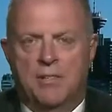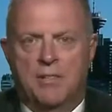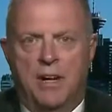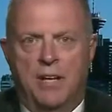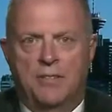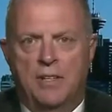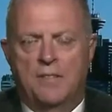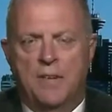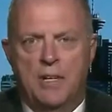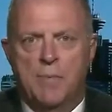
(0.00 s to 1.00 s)
sauce, and
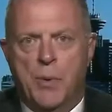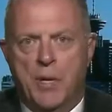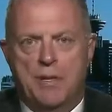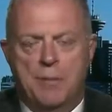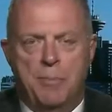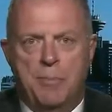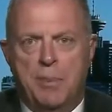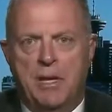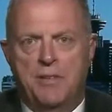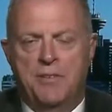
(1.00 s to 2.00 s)
it's very important that
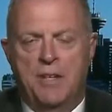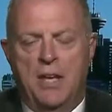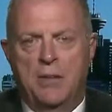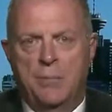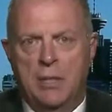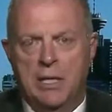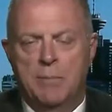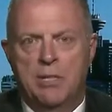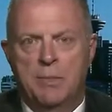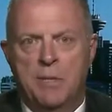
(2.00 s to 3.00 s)
people understand that
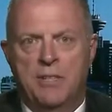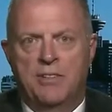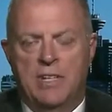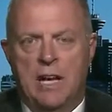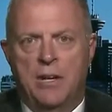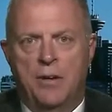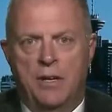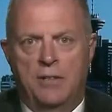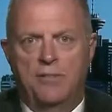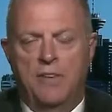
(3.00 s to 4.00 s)
beryllium aluminum as an
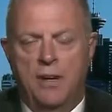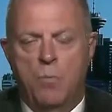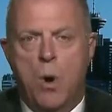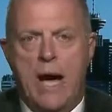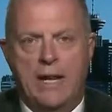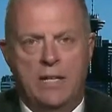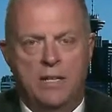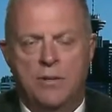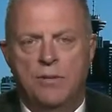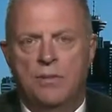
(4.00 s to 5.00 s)
alloy is very widely
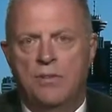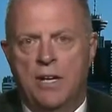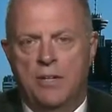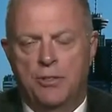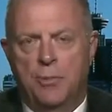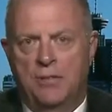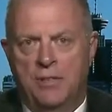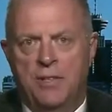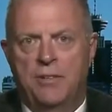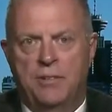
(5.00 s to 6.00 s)
used in the
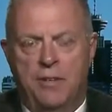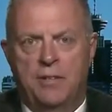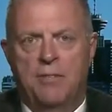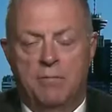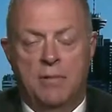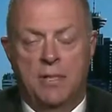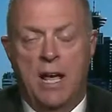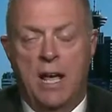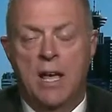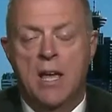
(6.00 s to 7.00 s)
aerospace industry
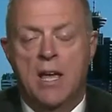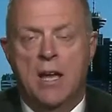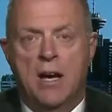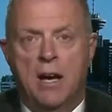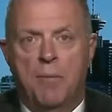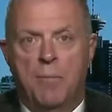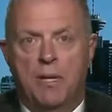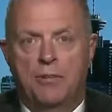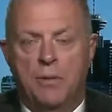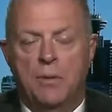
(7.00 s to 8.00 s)
today,
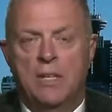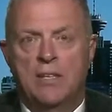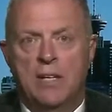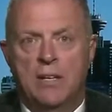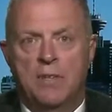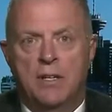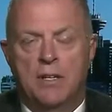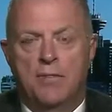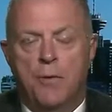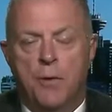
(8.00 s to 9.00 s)
but it's only delivered
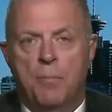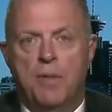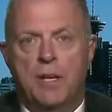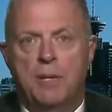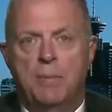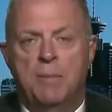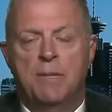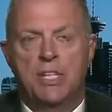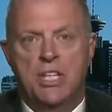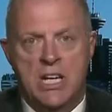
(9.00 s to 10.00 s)
in a form that can be
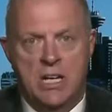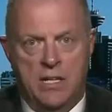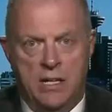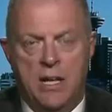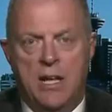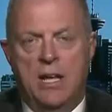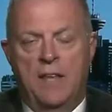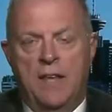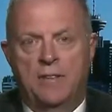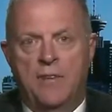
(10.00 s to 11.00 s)
machined,
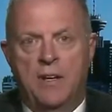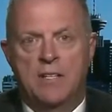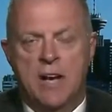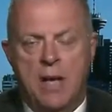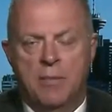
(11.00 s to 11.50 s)
and that's very time